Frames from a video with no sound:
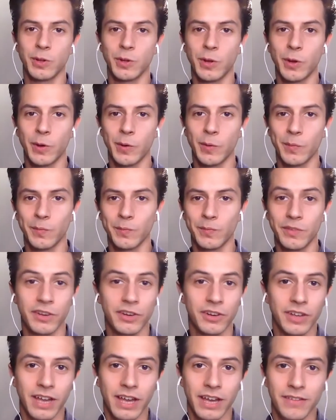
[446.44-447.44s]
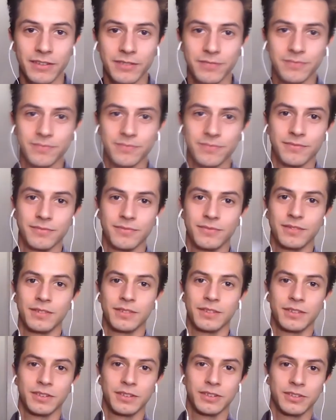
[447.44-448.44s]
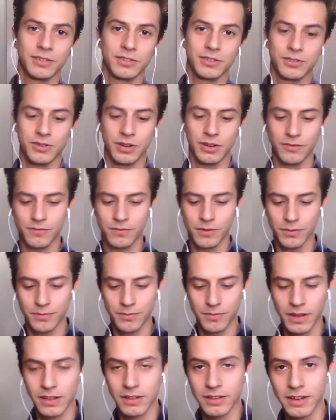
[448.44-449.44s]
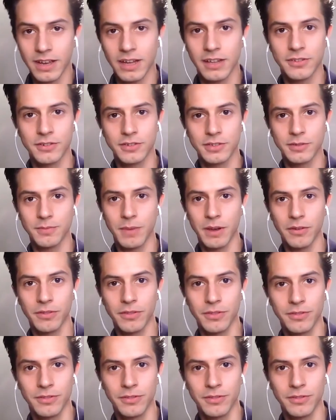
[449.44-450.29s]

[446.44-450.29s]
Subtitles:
go. There you have it. Straight from Helen Keller's mouth.